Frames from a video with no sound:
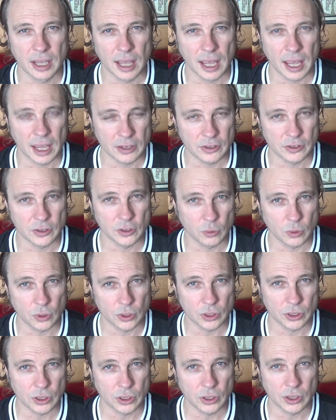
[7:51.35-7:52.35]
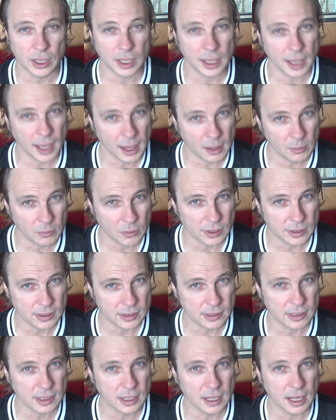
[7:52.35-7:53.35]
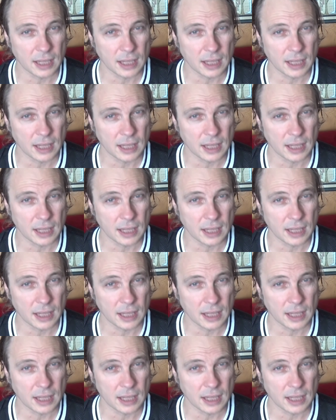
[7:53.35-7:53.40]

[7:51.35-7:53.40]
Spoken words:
as you would the cameras